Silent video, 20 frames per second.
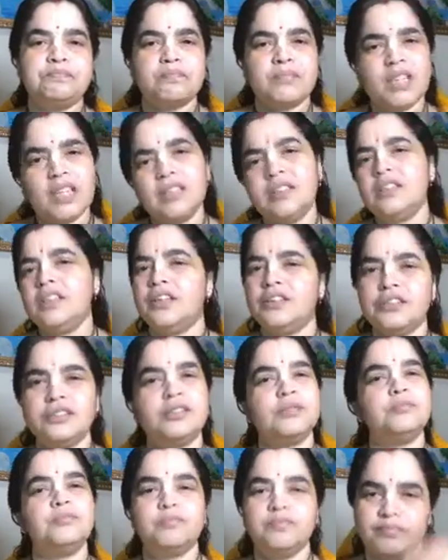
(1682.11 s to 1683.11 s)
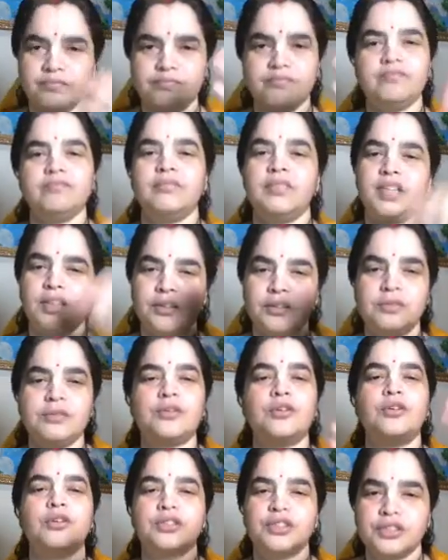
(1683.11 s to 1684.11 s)
the
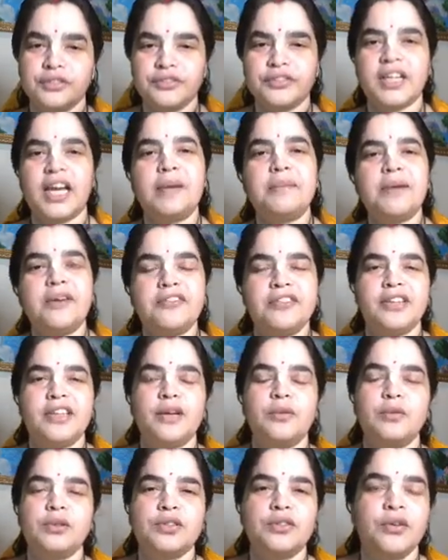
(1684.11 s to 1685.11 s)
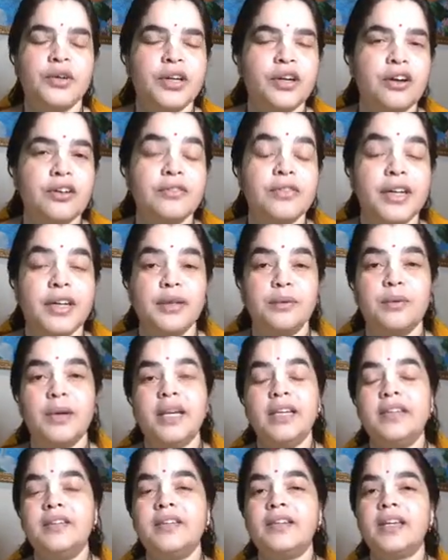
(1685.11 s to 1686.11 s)
course of time, everything was going on very
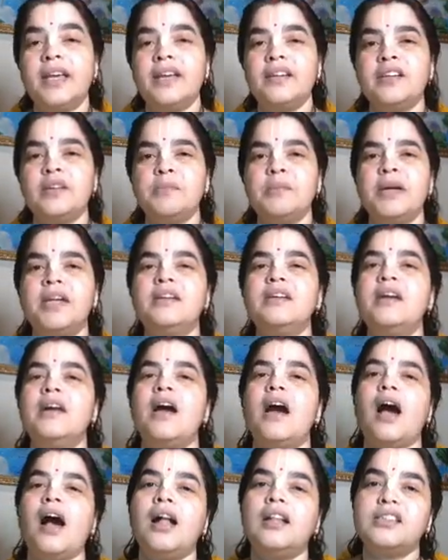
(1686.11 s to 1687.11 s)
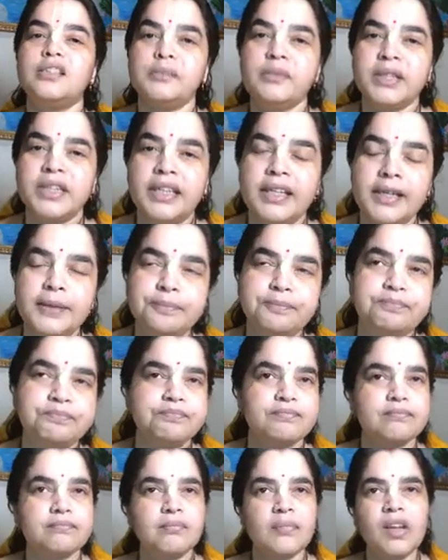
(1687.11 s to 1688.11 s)
well in the kingdom. But ultimately,
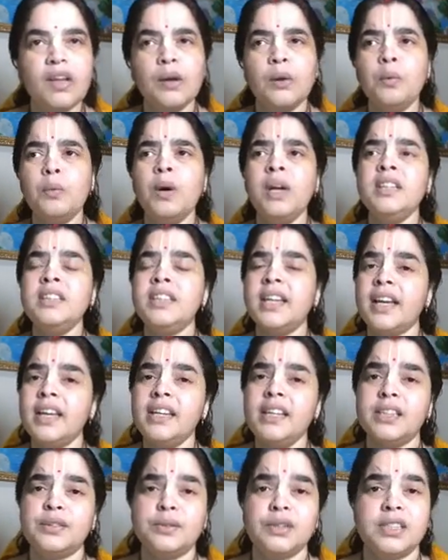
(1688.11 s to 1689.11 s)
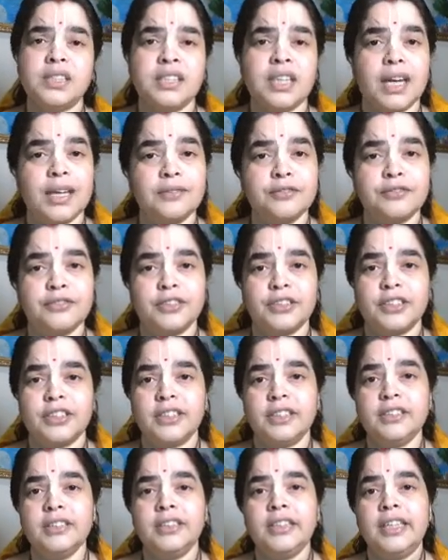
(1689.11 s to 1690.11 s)
one day it was time for
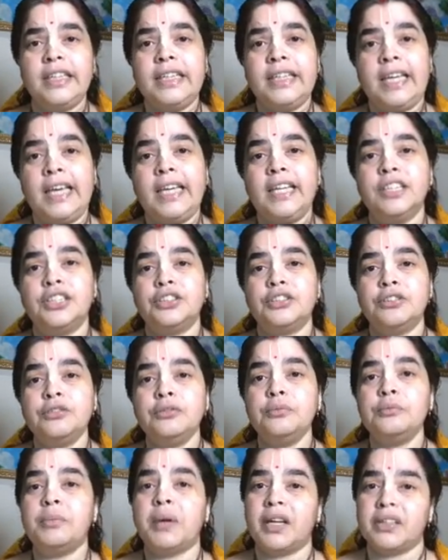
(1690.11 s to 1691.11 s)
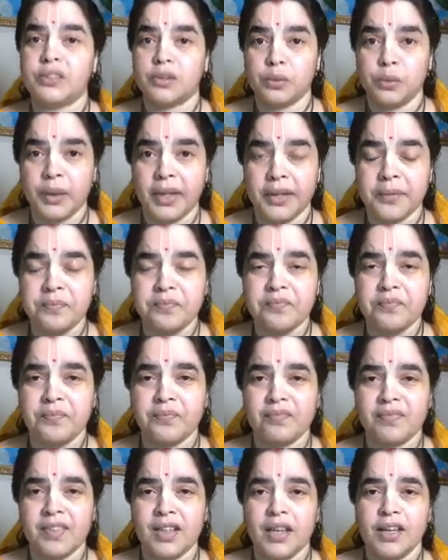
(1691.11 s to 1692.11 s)
the king to pass away.
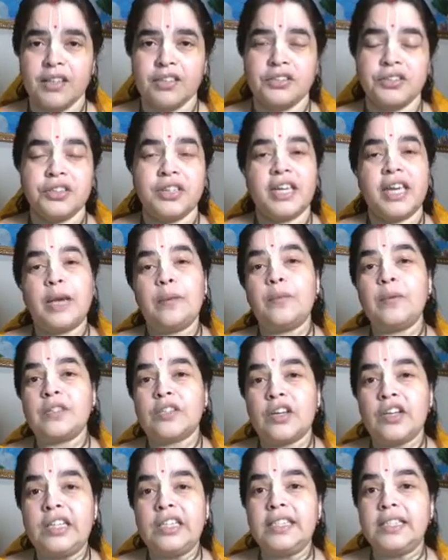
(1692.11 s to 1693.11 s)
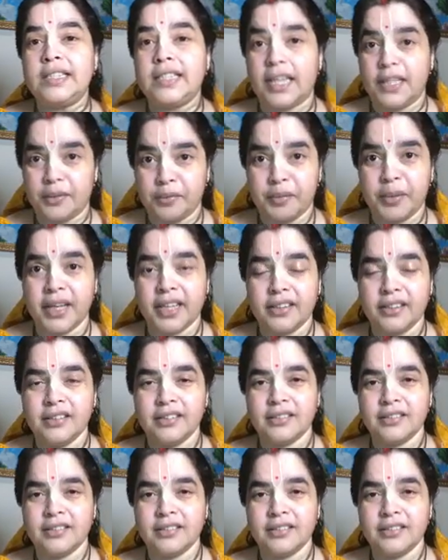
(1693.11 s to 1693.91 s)
So the king was on his deathbed.